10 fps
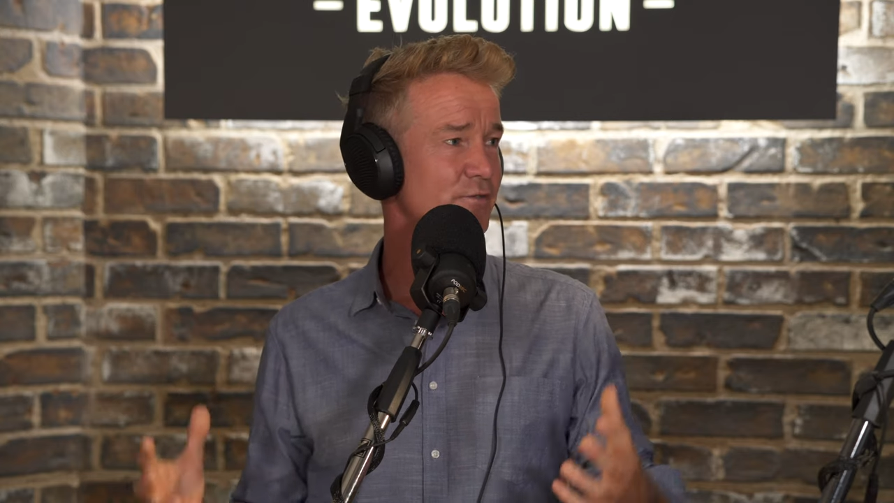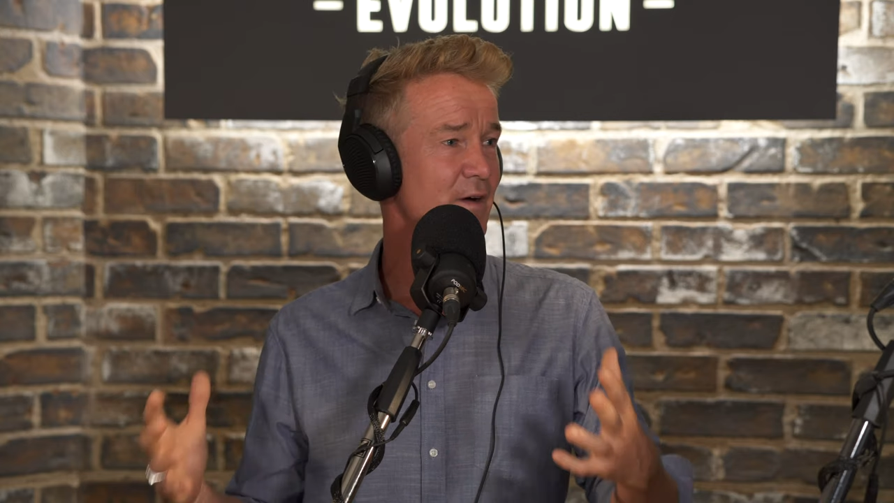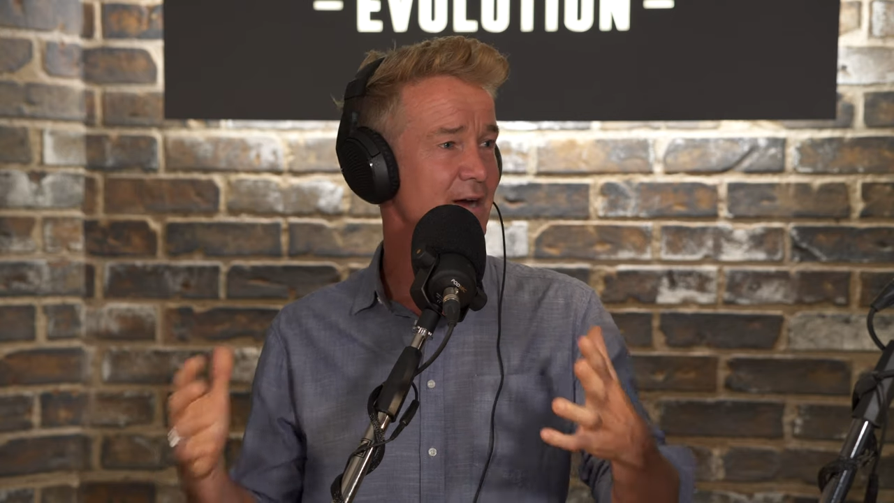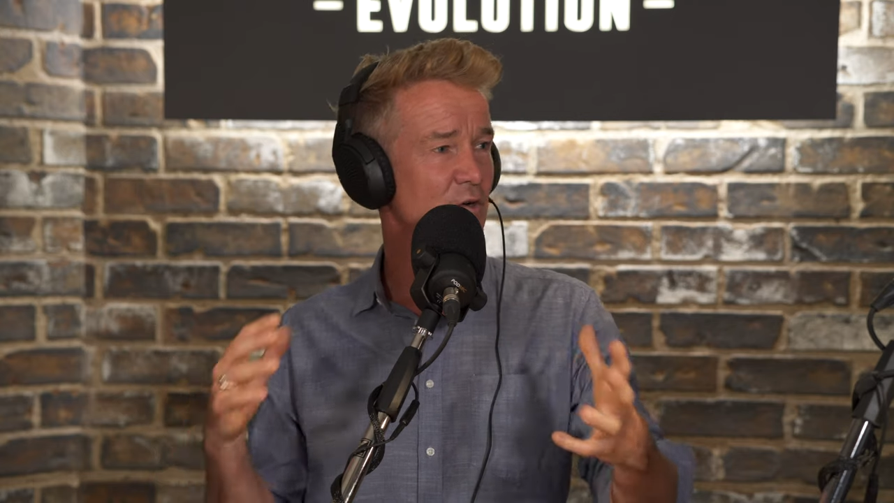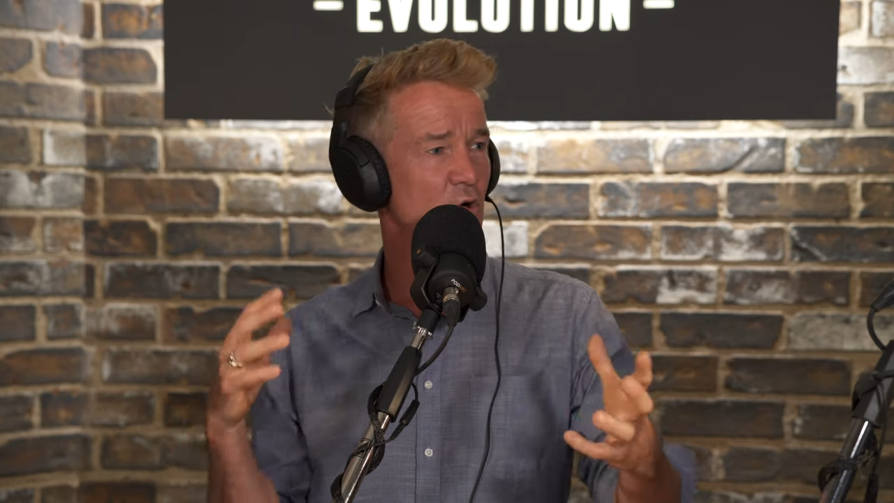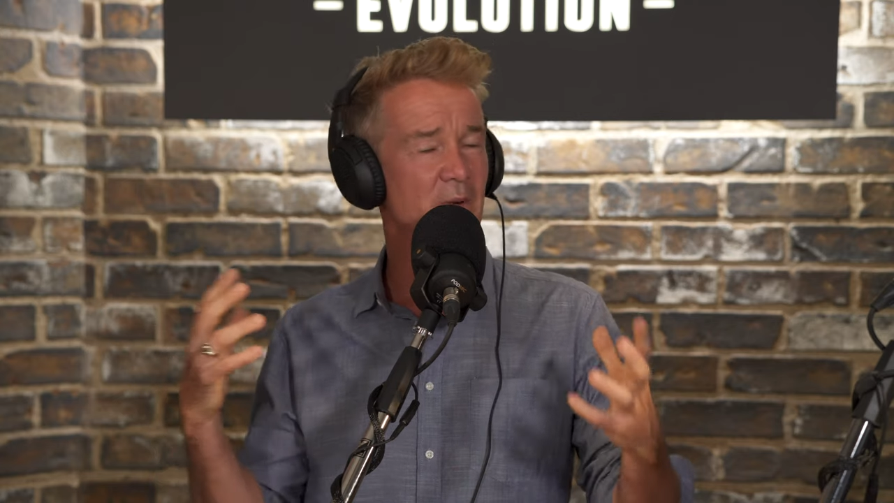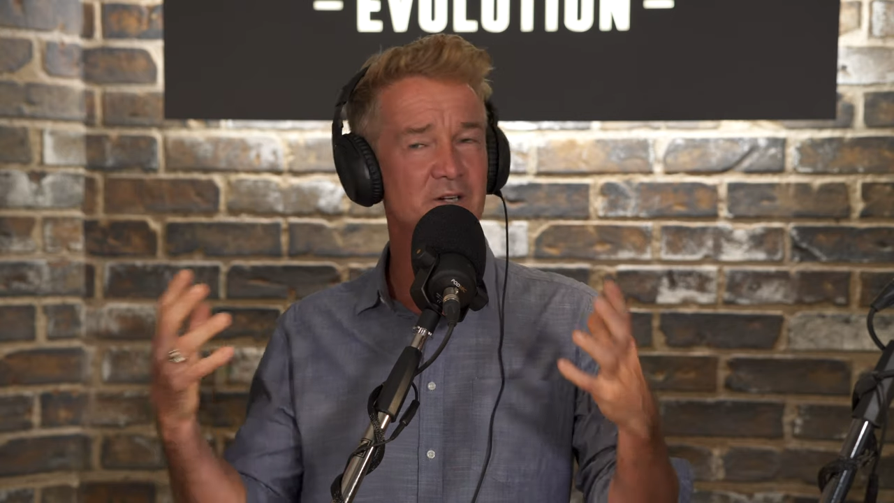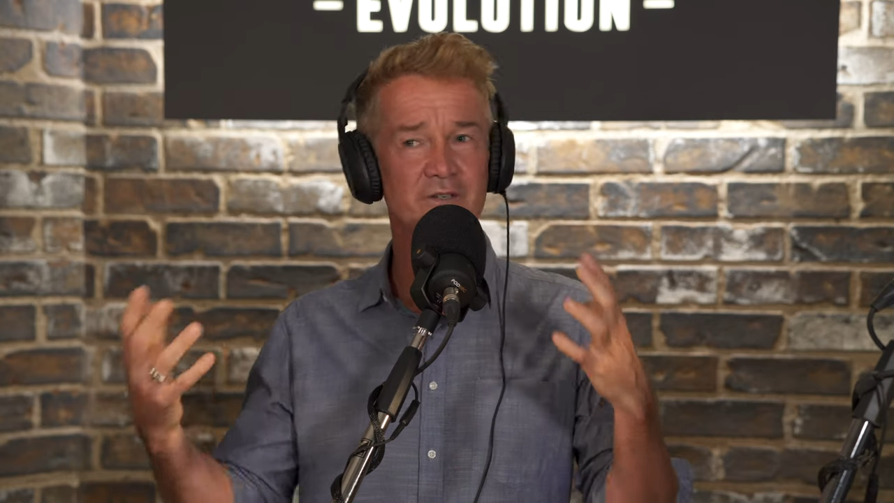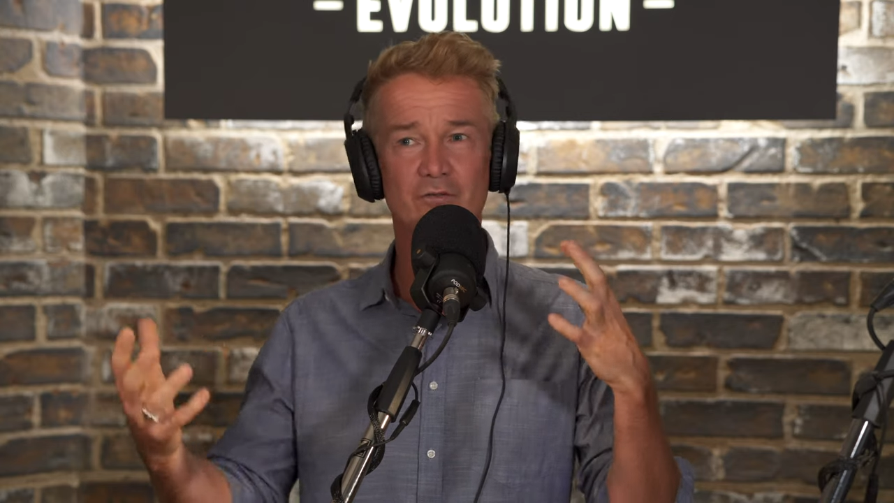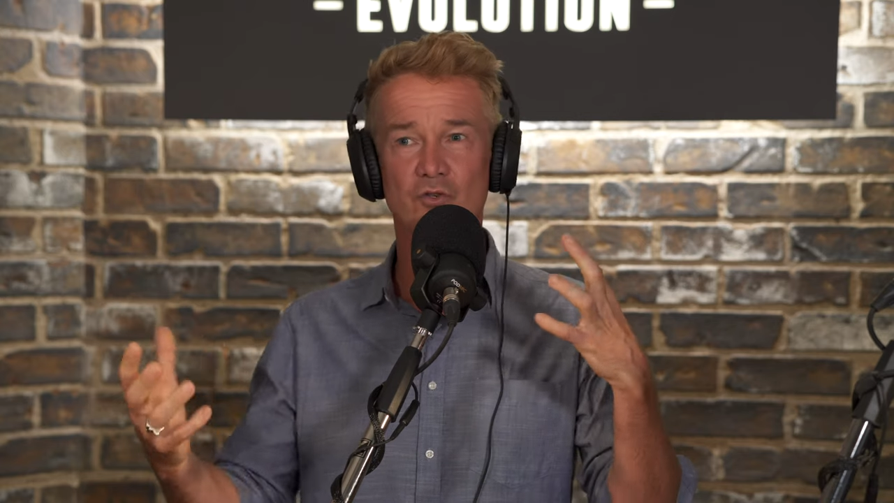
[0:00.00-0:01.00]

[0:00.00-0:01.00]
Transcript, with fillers: find a whole bunch of